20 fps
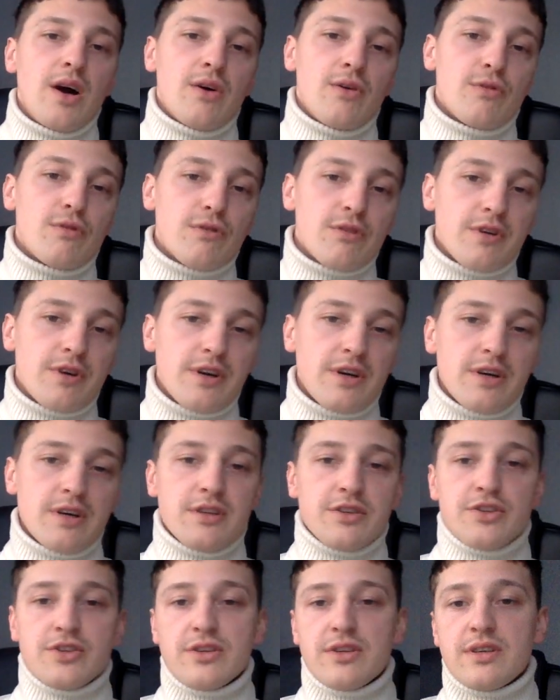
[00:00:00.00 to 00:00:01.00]
or
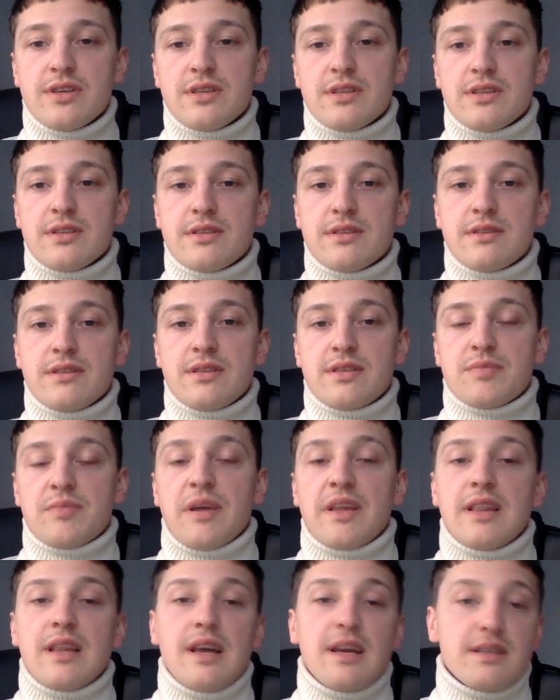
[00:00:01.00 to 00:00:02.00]
just
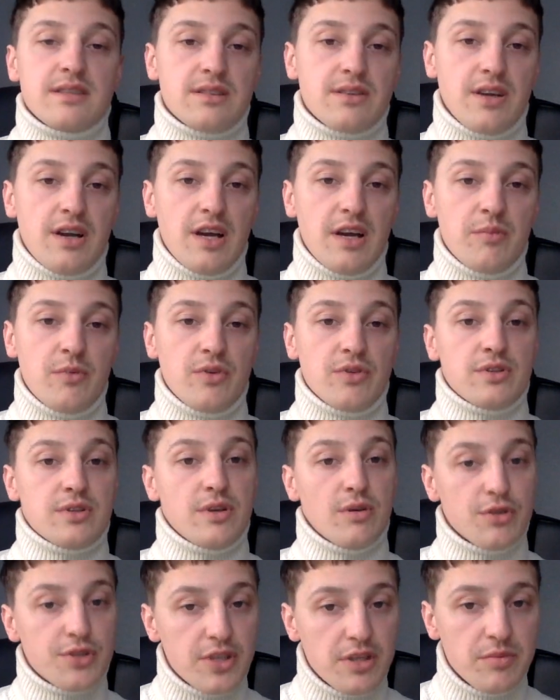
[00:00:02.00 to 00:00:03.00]
spend less time on
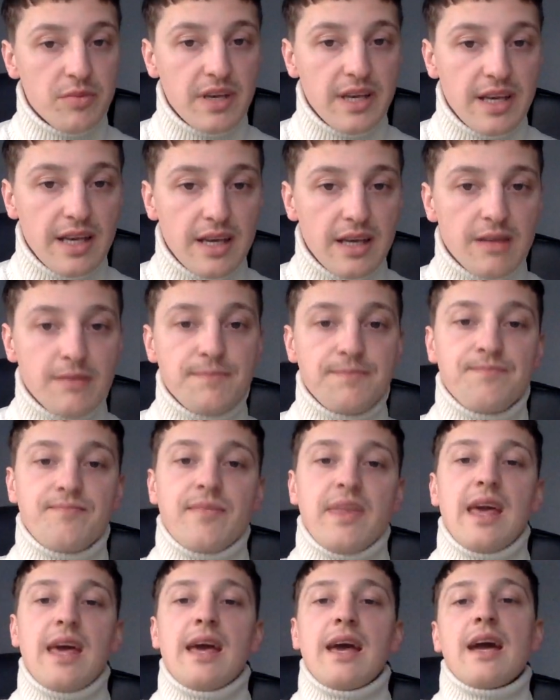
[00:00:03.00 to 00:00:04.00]
social media,
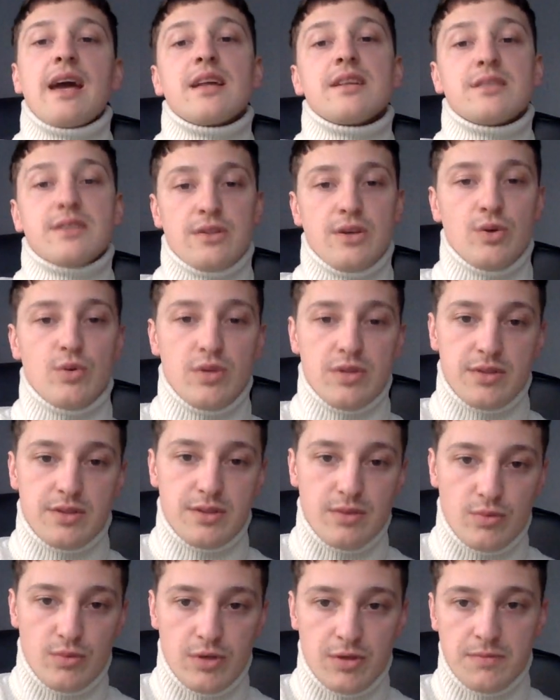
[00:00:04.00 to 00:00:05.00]
and so on,
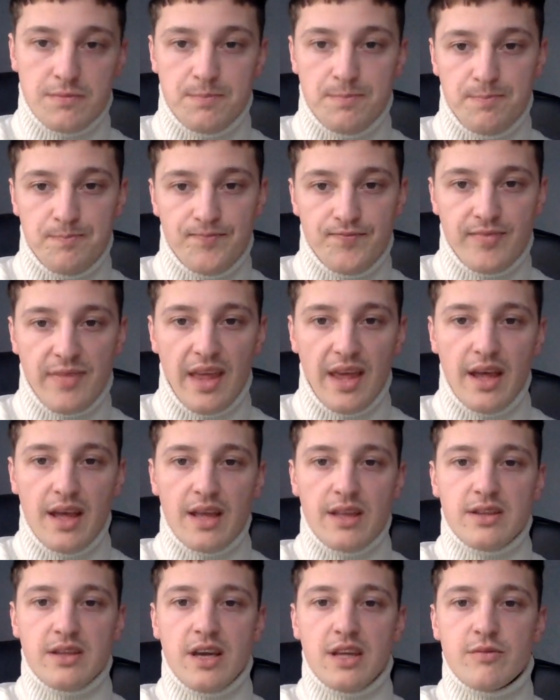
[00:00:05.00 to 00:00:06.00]
so on.
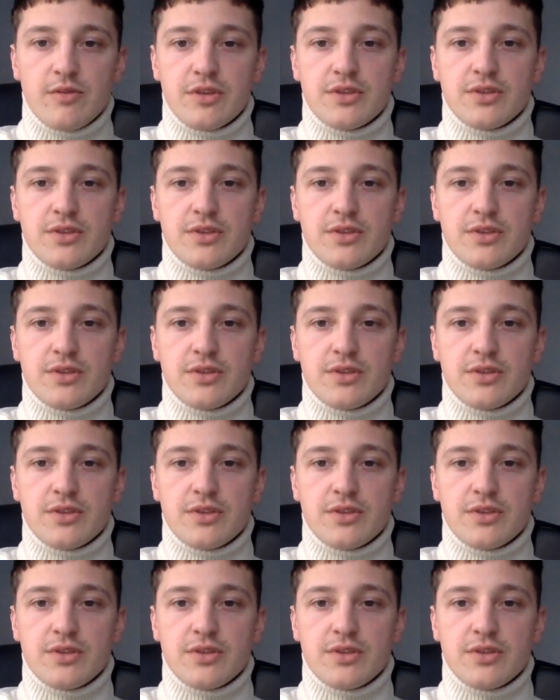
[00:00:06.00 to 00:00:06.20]
Then we